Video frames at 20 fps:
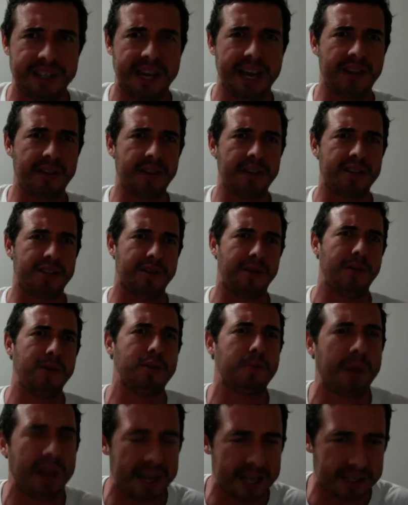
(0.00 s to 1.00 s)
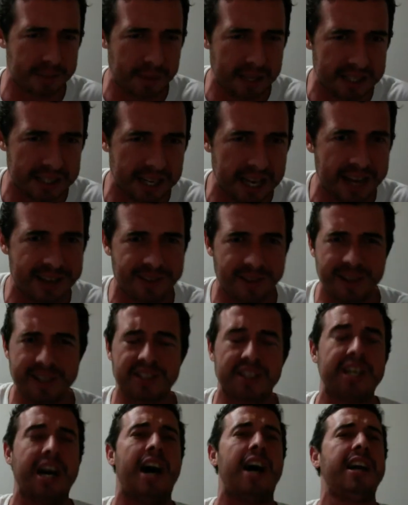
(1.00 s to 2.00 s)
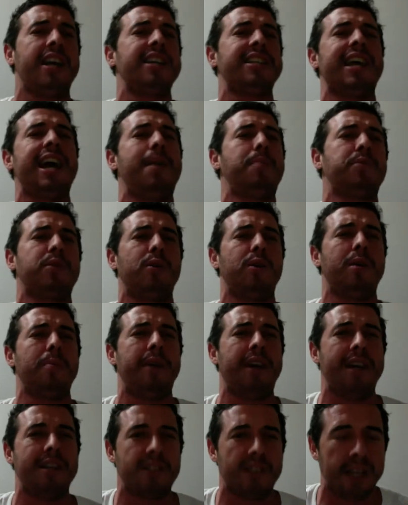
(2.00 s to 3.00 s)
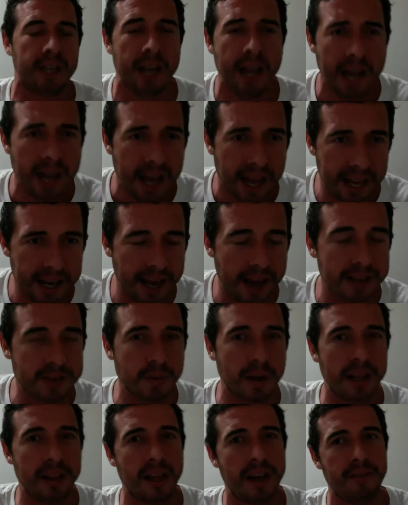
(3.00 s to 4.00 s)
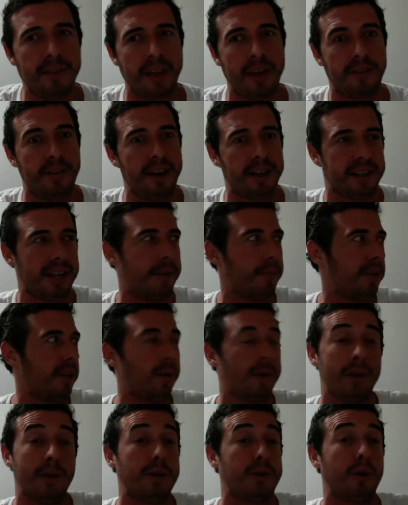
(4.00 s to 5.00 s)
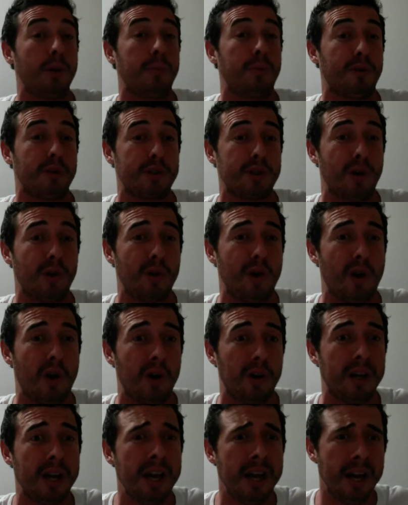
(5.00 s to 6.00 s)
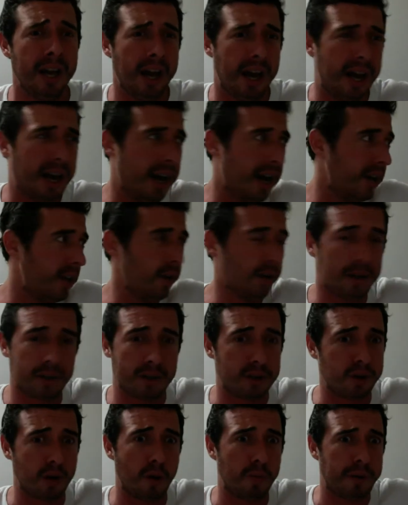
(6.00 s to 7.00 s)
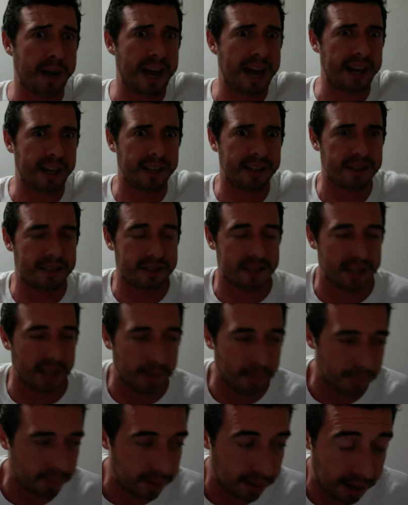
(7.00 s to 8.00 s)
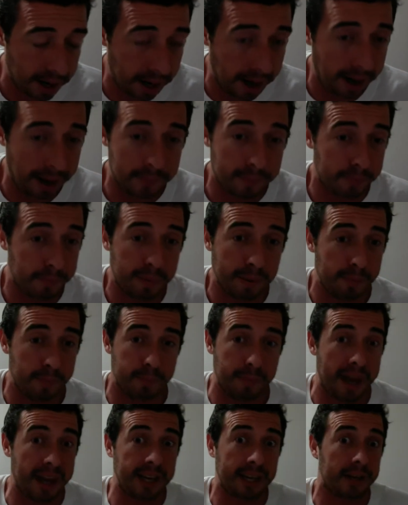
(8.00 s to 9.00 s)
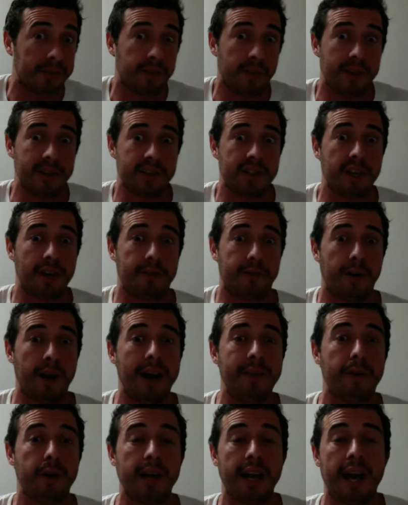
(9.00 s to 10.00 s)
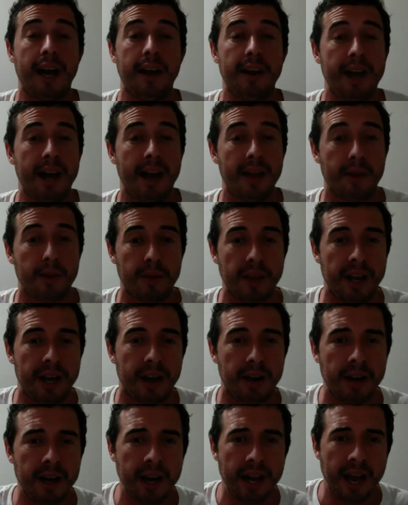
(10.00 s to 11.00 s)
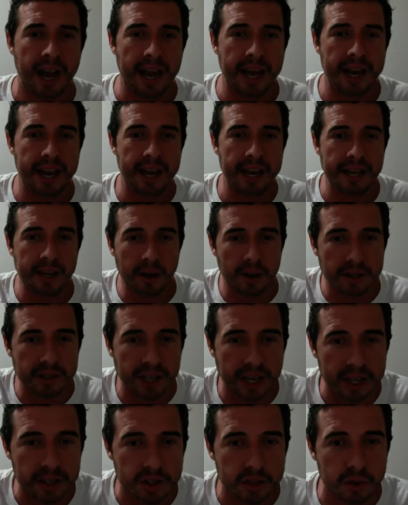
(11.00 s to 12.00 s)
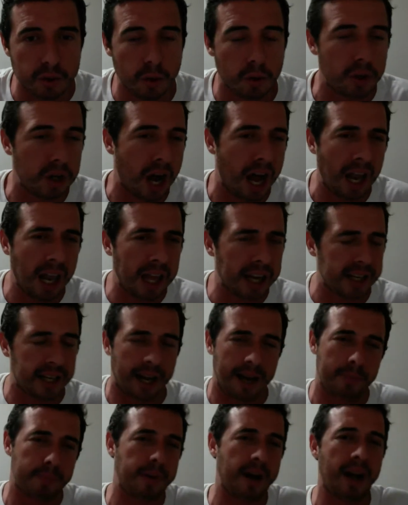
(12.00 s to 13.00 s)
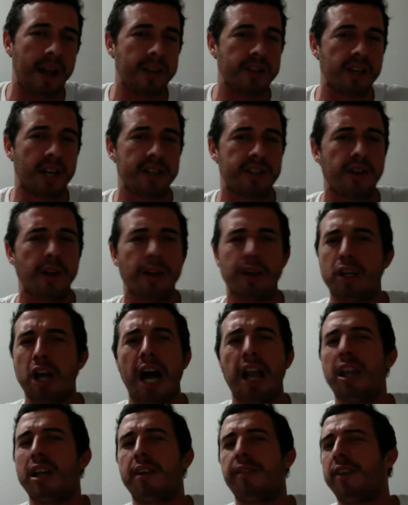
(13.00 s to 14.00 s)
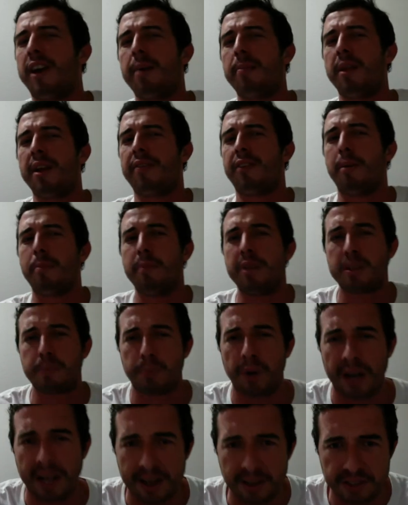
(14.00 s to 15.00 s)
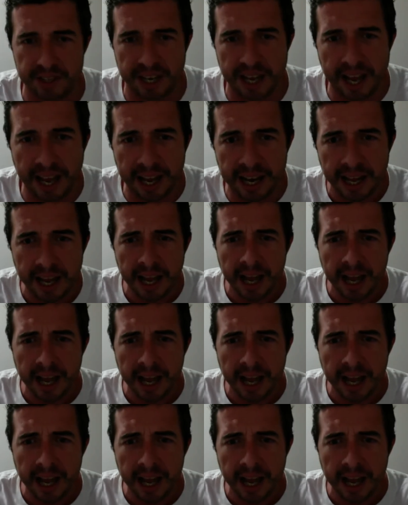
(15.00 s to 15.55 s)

athletes. New Japan has amazing athletes. Khan is absolutely amazing. And that's what I love, the fact that I've been doing YouTube for so long. You could just go back and see, I've been begging for this stuff forever. Now they're there. And then he goes against Drew Gulak. I apologize to the Gulak family if I'm mispronouncing that.